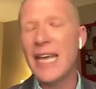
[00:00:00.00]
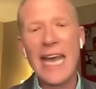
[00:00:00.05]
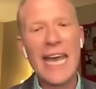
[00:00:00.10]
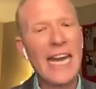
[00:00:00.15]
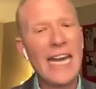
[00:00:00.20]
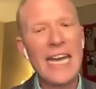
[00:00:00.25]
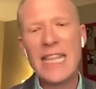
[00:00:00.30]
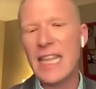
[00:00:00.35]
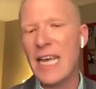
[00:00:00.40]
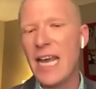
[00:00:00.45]

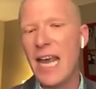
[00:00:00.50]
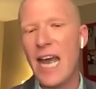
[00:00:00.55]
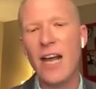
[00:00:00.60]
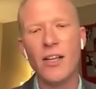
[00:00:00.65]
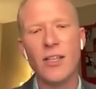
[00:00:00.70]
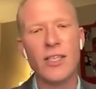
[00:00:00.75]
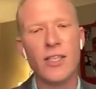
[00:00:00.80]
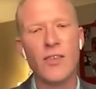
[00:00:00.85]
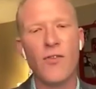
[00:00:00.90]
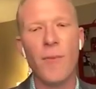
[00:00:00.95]
anything
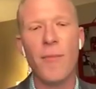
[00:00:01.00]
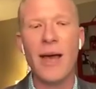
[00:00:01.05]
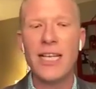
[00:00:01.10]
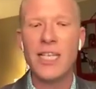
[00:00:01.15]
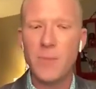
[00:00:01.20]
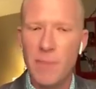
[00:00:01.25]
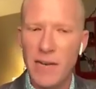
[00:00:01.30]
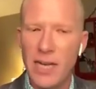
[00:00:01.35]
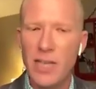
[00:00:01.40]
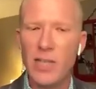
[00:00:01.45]
else from my
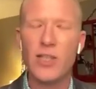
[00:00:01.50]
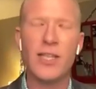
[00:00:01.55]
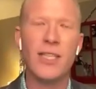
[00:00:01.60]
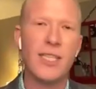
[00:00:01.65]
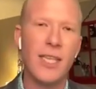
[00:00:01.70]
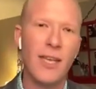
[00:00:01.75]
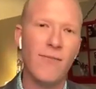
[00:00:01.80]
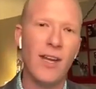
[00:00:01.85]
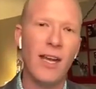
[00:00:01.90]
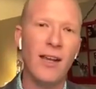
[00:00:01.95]
speech this
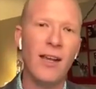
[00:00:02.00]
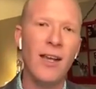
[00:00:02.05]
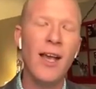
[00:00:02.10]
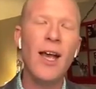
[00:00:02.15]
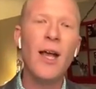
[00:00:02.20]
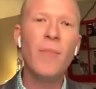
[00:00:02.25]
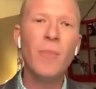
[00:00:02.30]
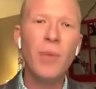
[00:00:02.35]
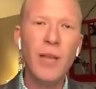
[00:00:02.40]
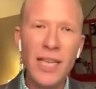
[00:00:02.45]
evening,
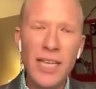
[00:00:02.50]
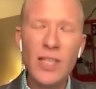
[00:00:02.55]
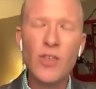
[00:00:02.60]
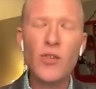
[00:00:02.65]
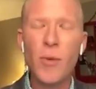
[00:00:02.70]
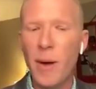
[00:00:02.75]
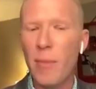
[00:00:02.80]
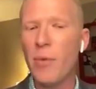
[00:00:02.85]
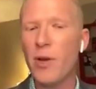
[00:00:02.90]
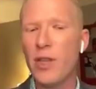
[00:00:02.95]
please
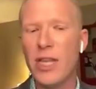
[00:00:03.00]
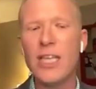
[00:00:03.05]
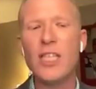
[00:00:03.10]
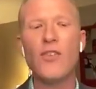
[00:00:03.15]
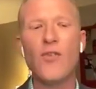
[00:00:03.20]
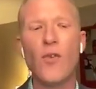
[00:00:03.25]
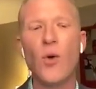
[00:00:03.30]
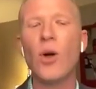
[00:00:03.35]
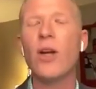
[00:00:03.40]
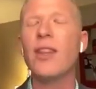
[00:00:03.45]
remember these
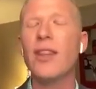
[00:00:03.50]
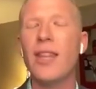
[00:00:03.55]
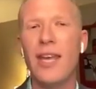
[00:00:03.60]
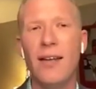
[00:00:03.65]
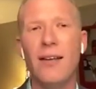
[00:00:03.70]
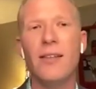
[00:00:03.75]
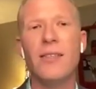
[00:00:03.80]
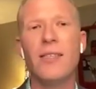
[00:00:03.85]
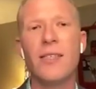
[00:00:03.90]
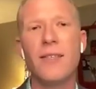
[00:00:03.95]
4
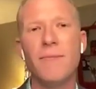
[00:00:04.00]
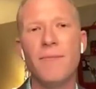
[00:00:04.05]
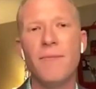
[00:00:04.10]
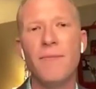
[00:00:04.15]
things.